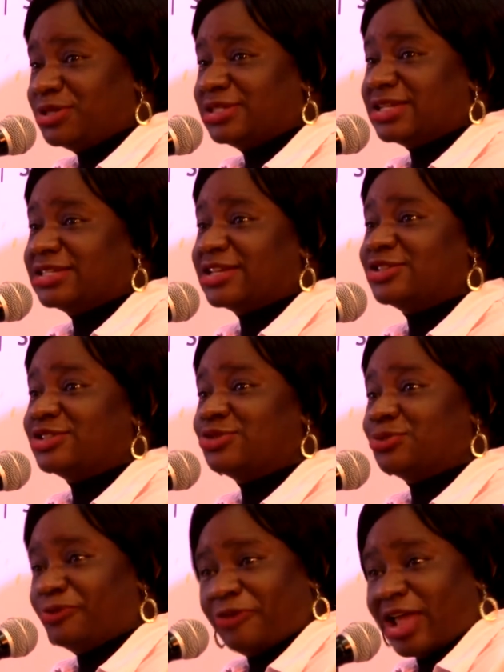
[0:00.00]
We've got the
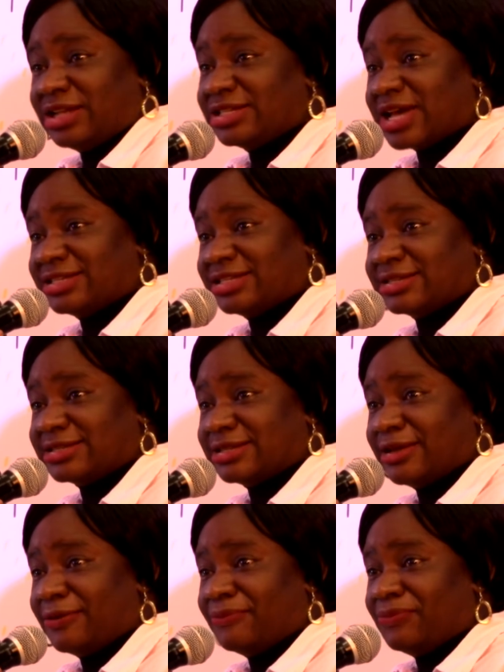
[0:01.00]
M-Pesa, which
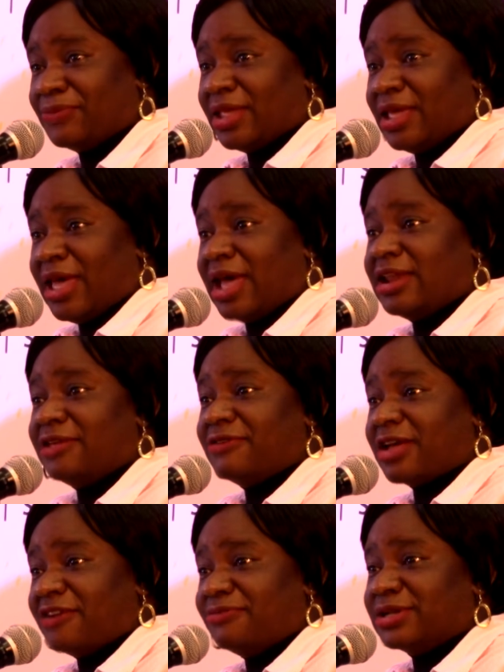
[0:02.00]
transacts
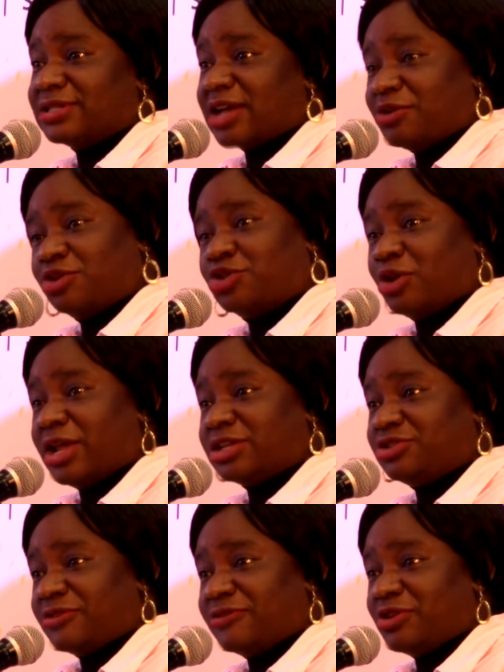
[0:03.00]
$1.5 billion
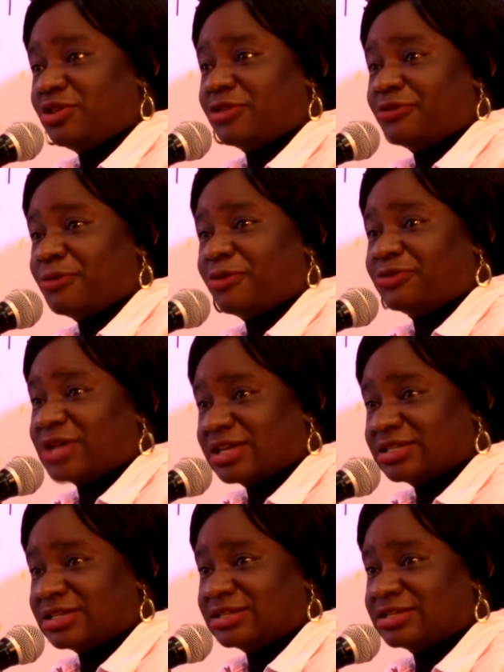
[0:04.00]
every day
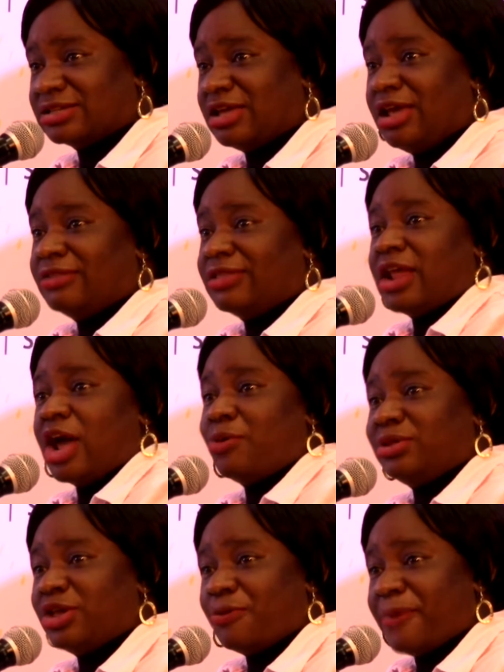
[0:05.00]
in terms of
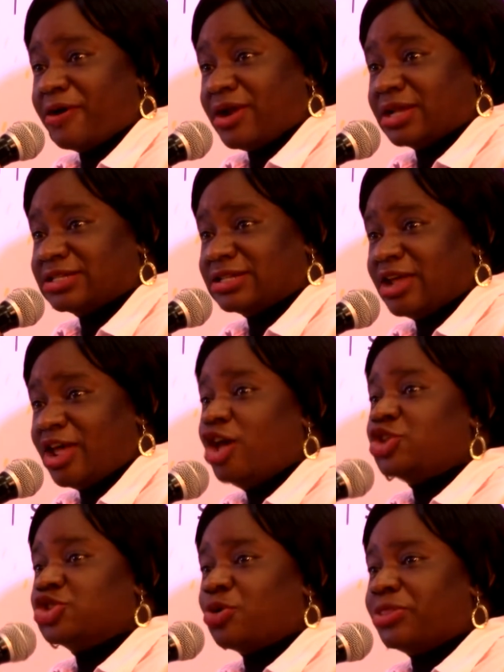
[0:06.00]
Kenyan
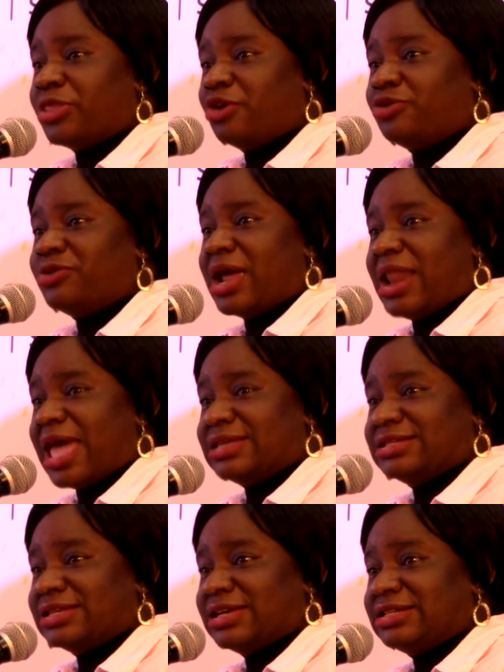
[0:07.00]
citizens or those on
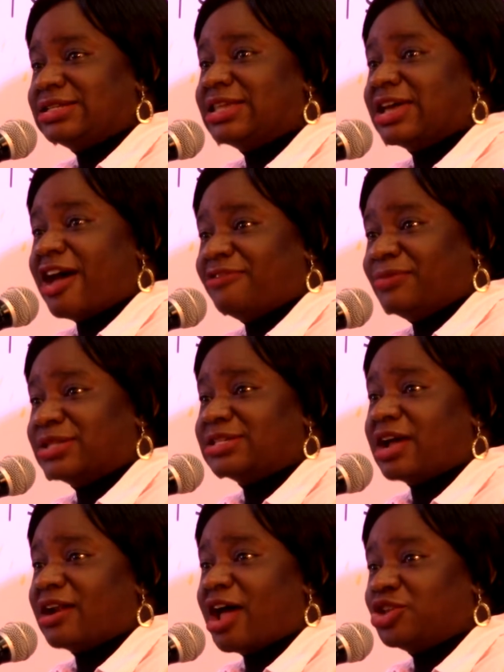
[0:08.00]
M-Pesa transferring money
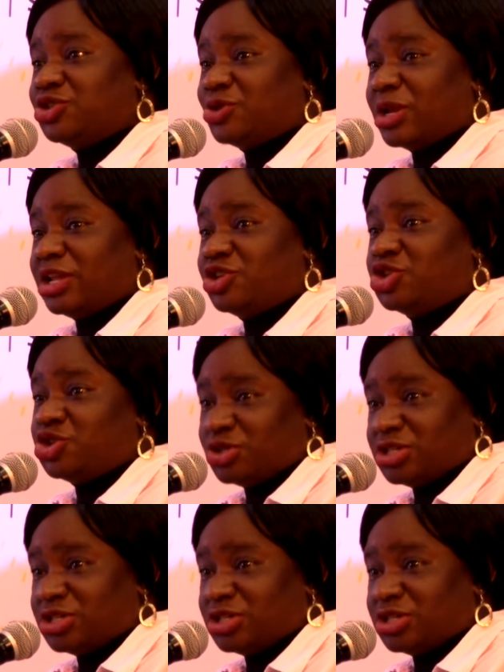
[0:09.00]
from one person to another.